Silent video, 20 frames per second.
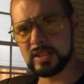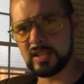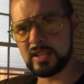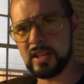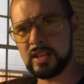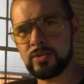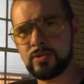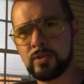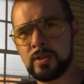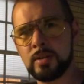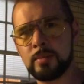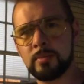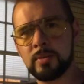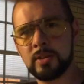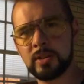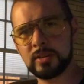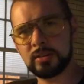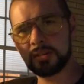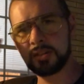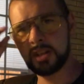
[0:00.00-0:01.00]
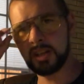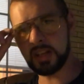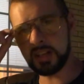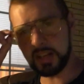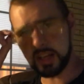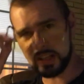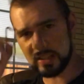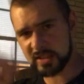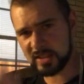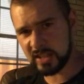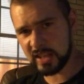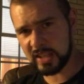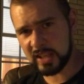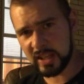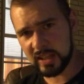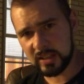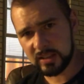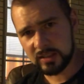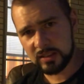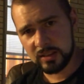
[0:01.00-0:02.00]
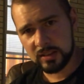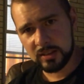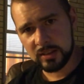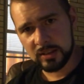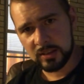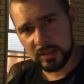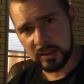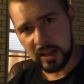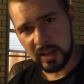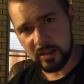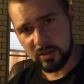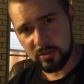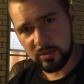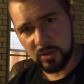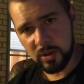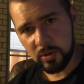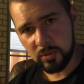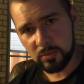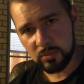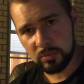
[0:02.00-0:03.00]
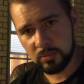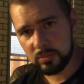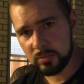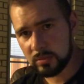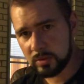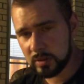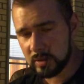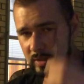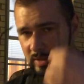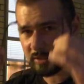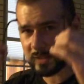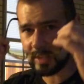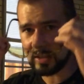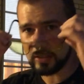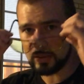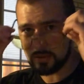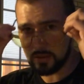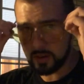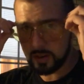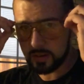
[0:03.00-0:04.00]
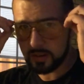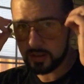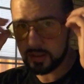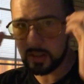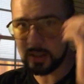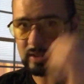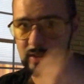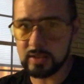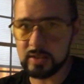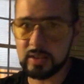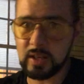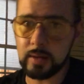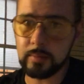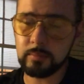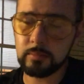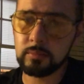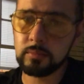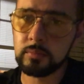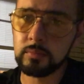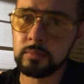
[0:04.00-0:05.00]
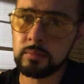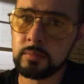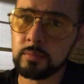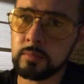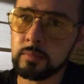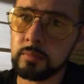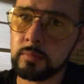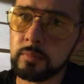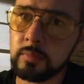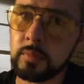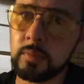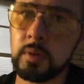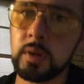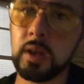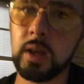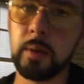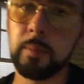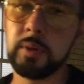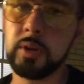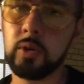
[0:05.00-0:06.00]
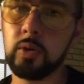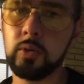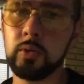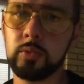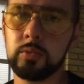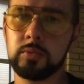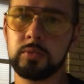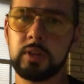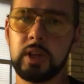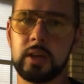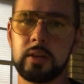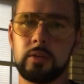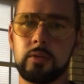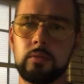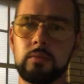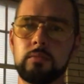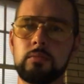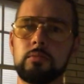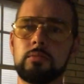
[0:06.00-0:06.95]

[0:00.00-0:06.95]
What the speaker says: Is that trademarked? Can I not say that? I don't know. It's getting dark. I need to stop. I'm an old taku.